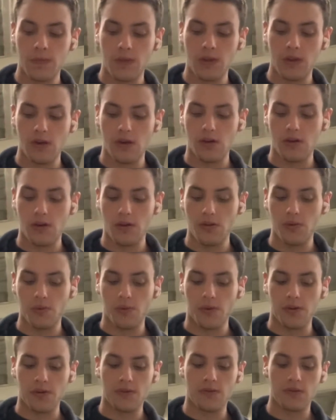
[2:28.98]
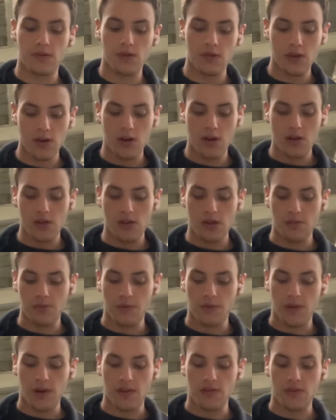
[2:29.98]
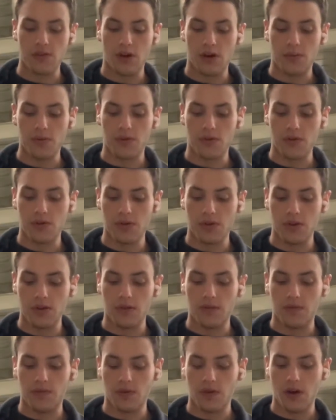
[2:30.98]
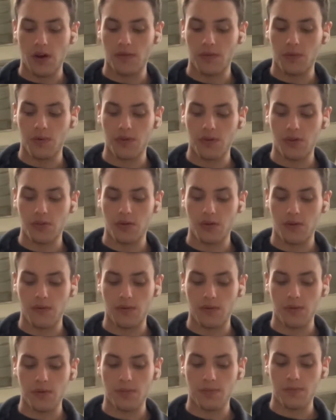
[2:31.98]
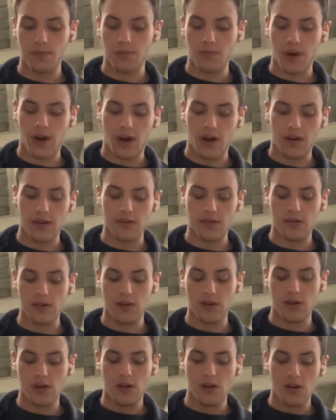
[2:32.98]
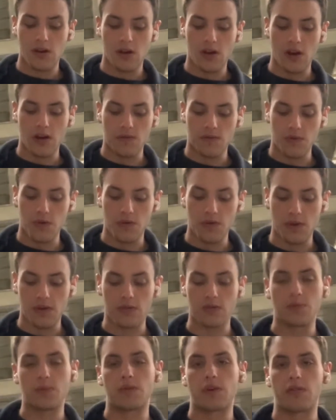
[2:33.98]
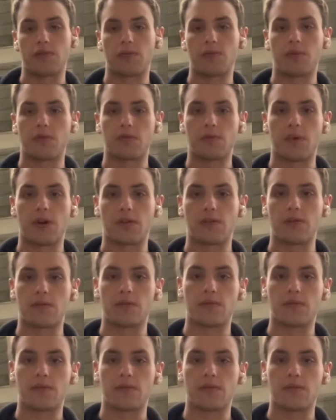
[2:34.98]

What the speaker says: In other words, this provides an opportunity for everyone to learn from the past and view things from a different perspective.